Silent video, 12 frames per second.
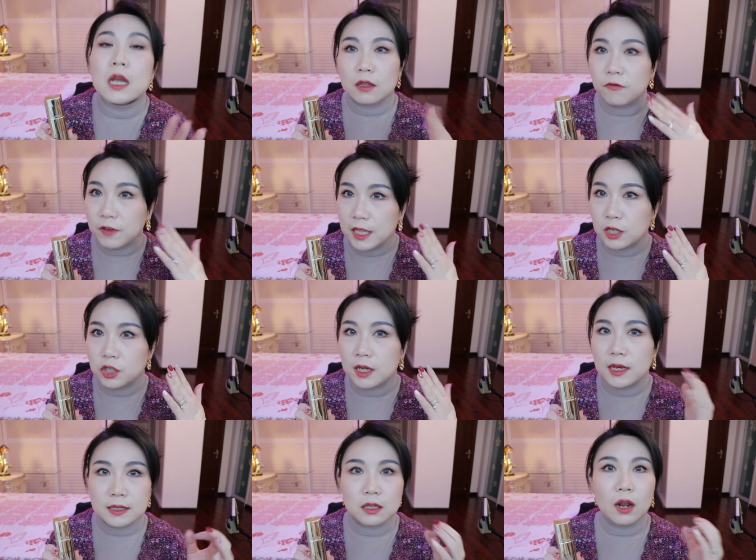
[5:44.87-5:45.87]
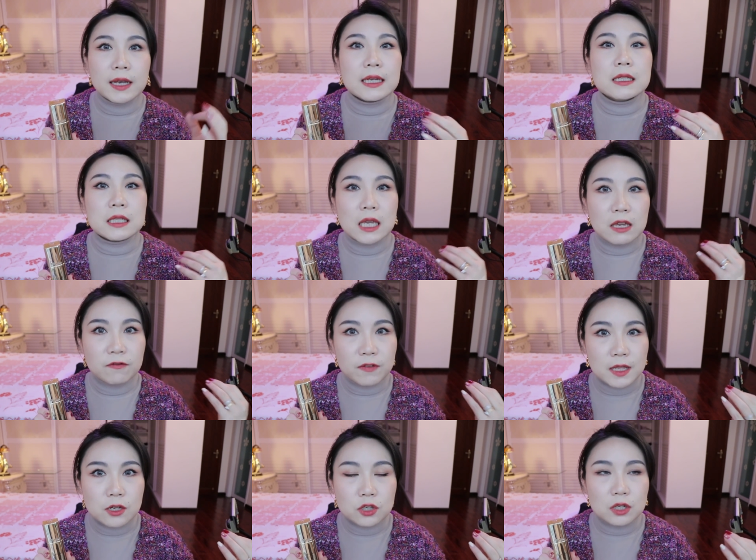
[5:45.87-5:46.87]
The finish is like a skin
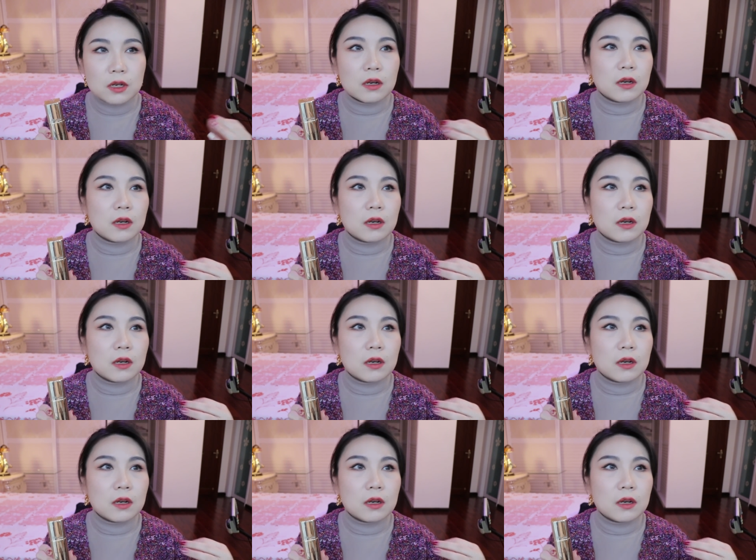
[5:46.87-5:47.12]
finish.